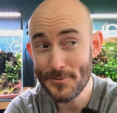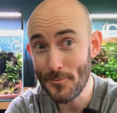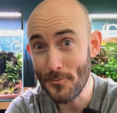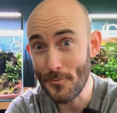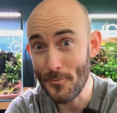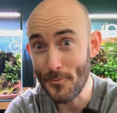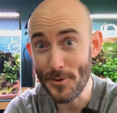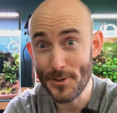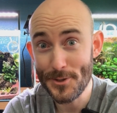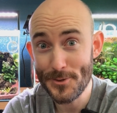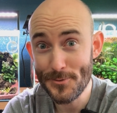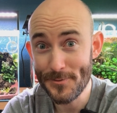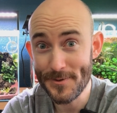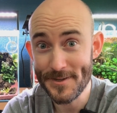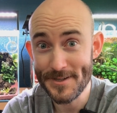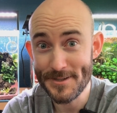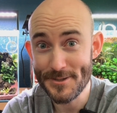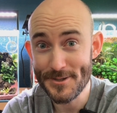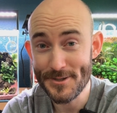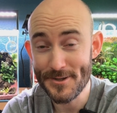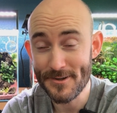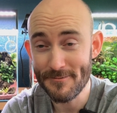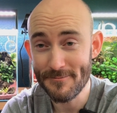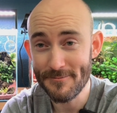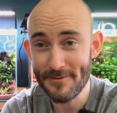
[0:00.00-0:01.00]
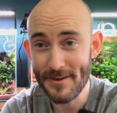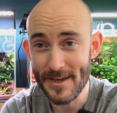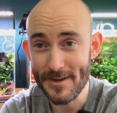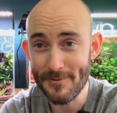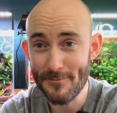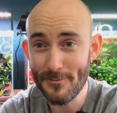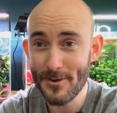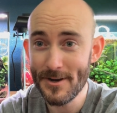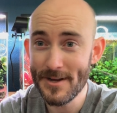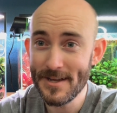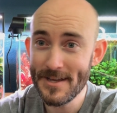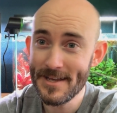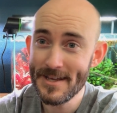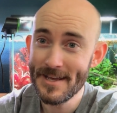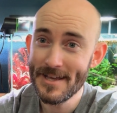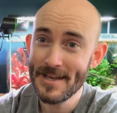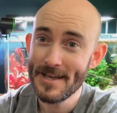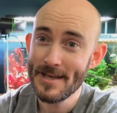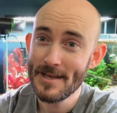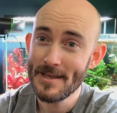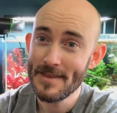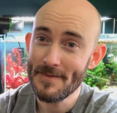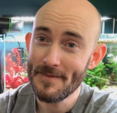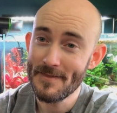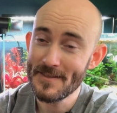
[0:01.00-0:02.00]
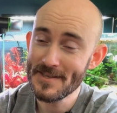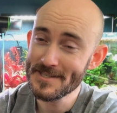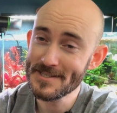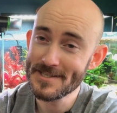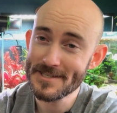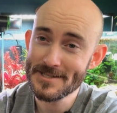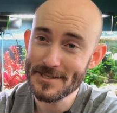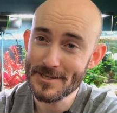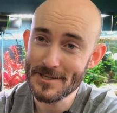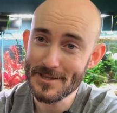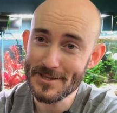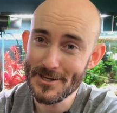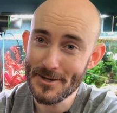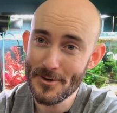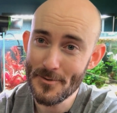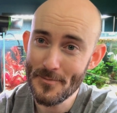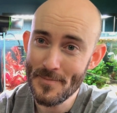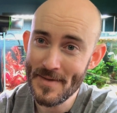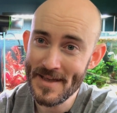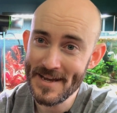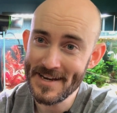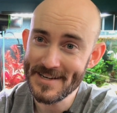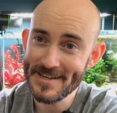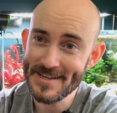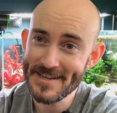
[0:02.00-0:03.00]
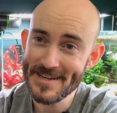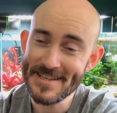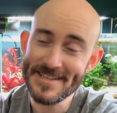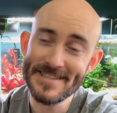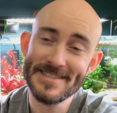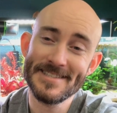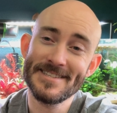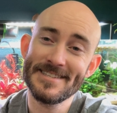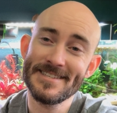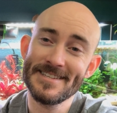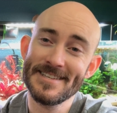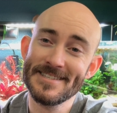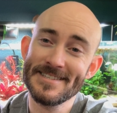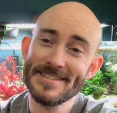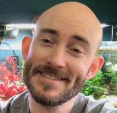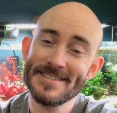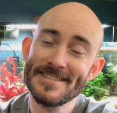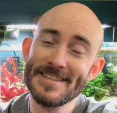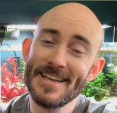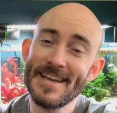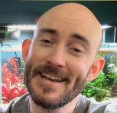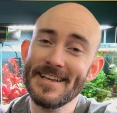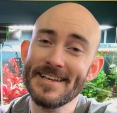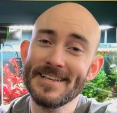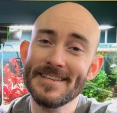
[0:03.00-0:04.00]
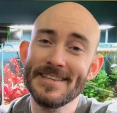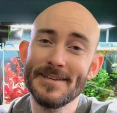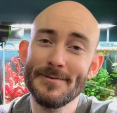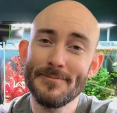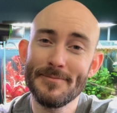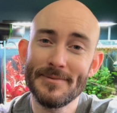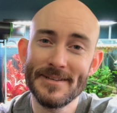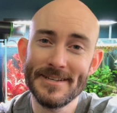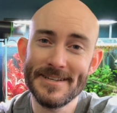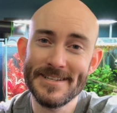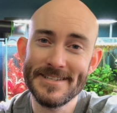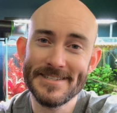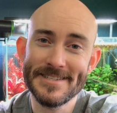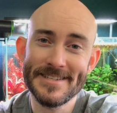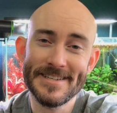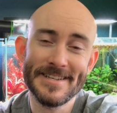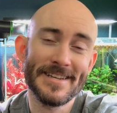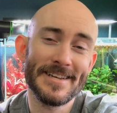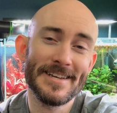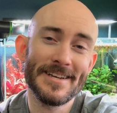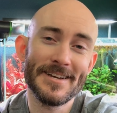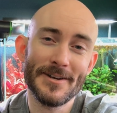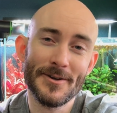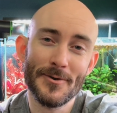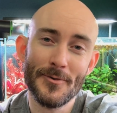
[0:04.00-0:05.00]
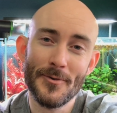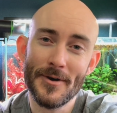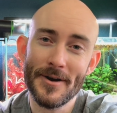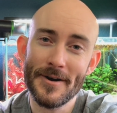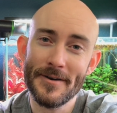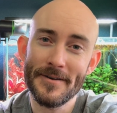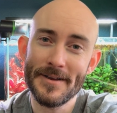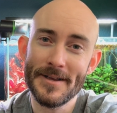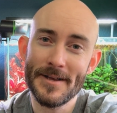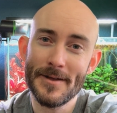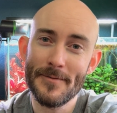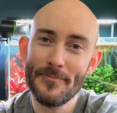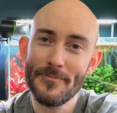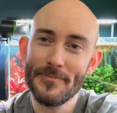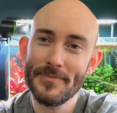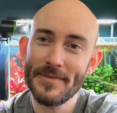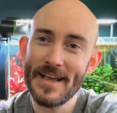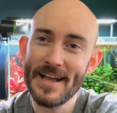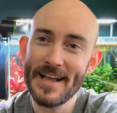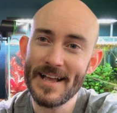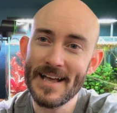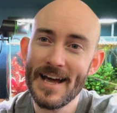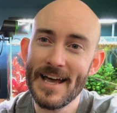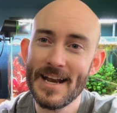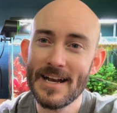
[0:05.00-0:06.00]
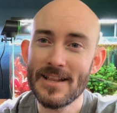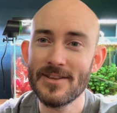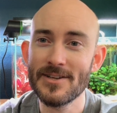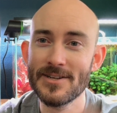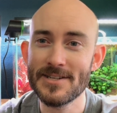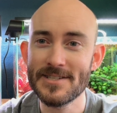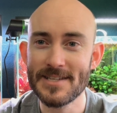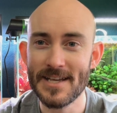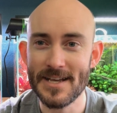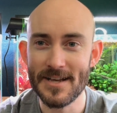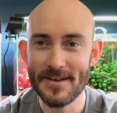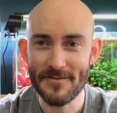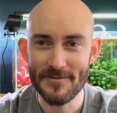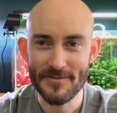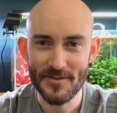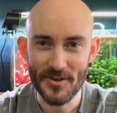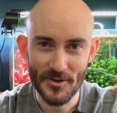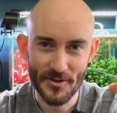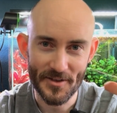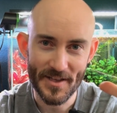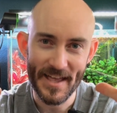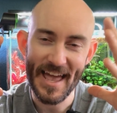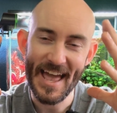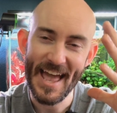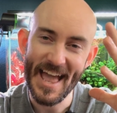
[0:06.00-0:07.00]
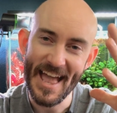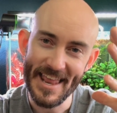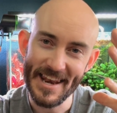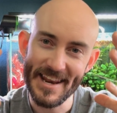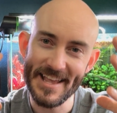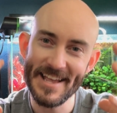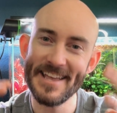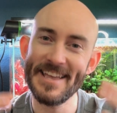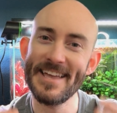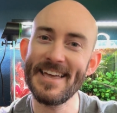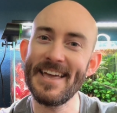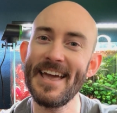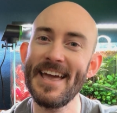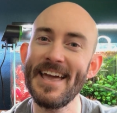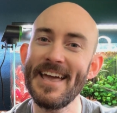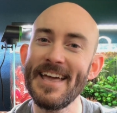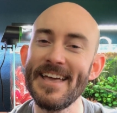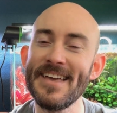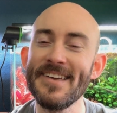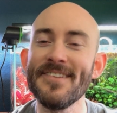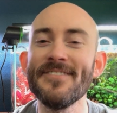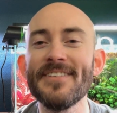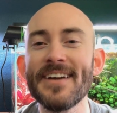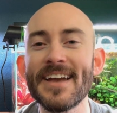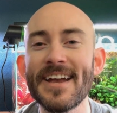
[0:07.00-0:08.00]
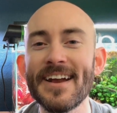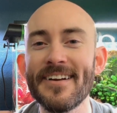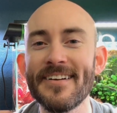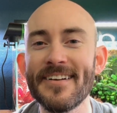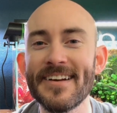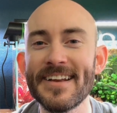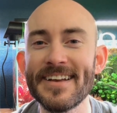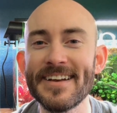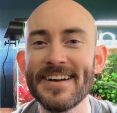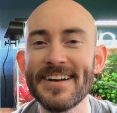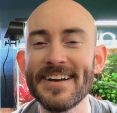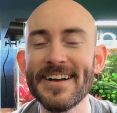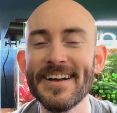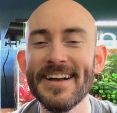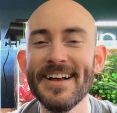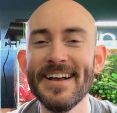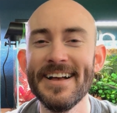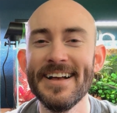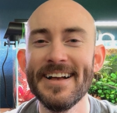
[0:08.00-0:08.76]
Which one is your favorite? This is a low maintenance, aesthetically pleasing aquarium that kind of looks like a volcanic cave area.